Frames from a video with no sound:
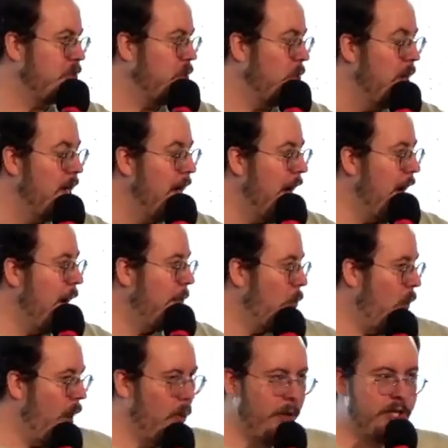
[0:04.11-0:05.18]
So um,
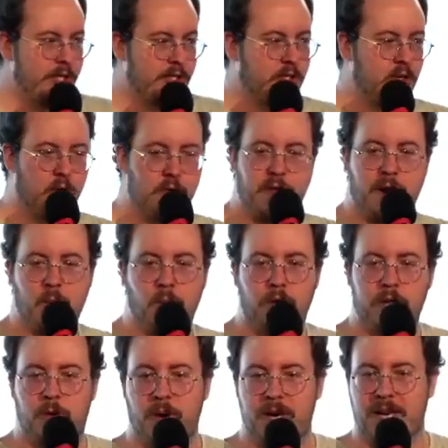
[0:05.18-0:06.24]
why don't we just turn there
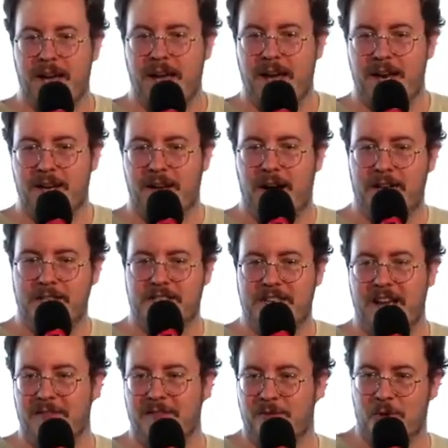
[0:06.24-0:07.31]
really quick and uh,
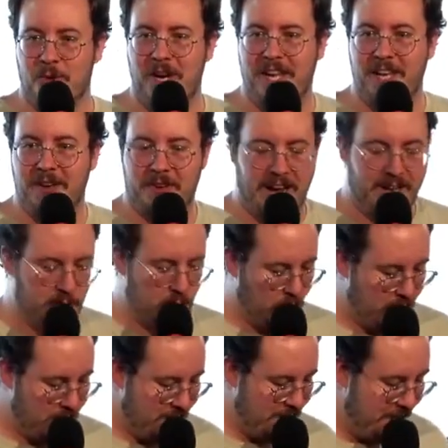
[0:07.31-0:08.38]
stand for the reading of God's word.